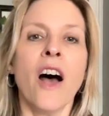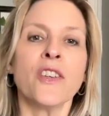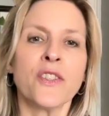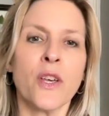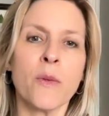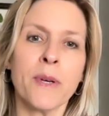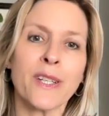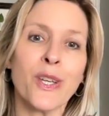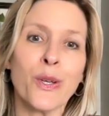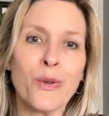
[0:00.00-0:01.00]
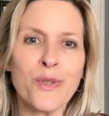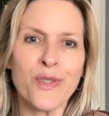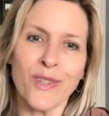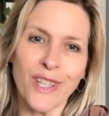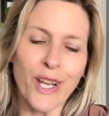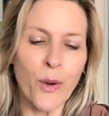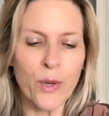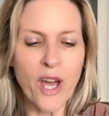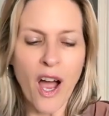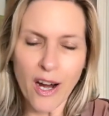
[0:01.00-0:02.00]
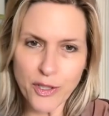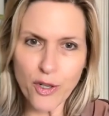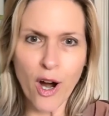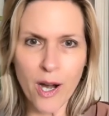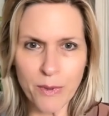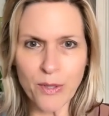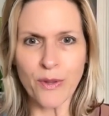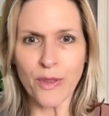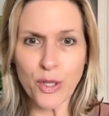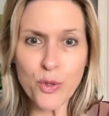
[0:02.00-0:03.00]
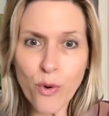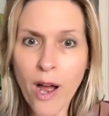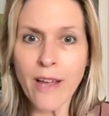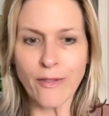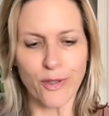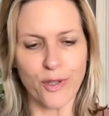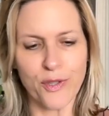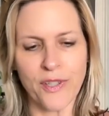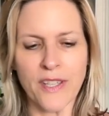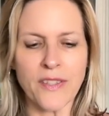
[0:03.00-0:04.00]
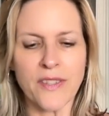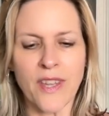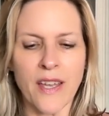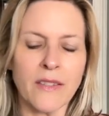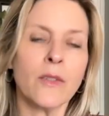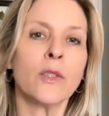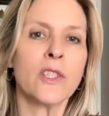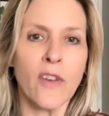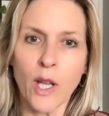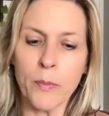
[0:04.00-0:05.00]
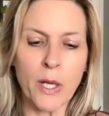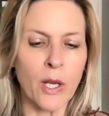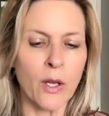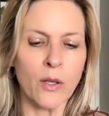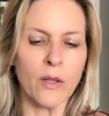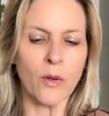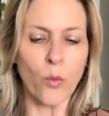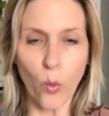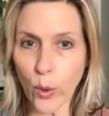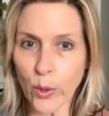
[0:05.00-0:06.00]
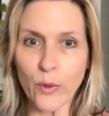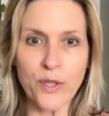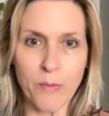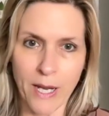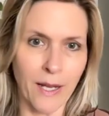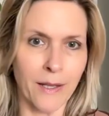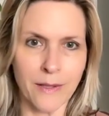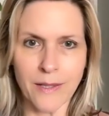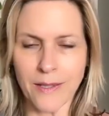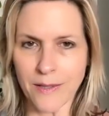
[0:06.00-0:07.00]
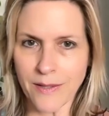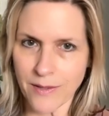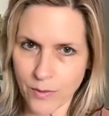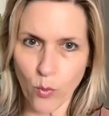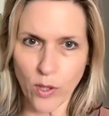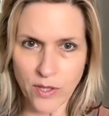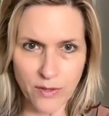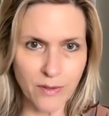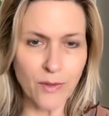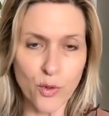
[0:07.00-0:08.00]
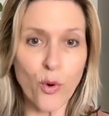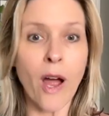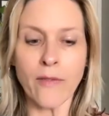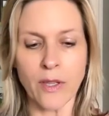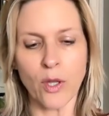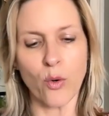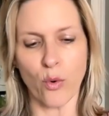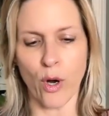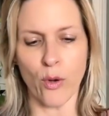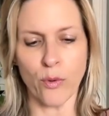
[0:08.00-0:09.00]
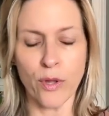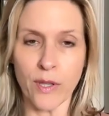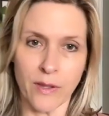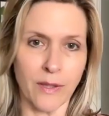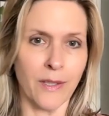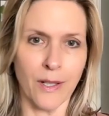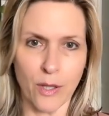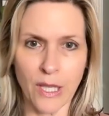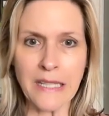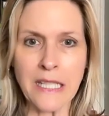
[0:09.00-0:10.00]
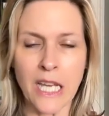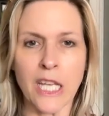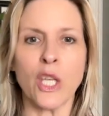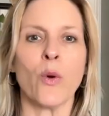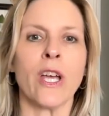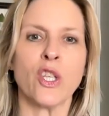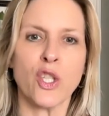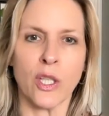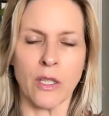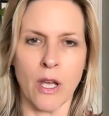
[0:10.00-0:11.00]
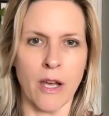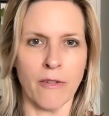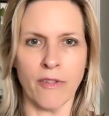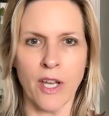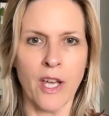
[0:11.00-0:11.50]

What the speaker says: So the big news, with hydrocarbon, the drivers, is that developing world demand is what's driving the growth, and the continuation of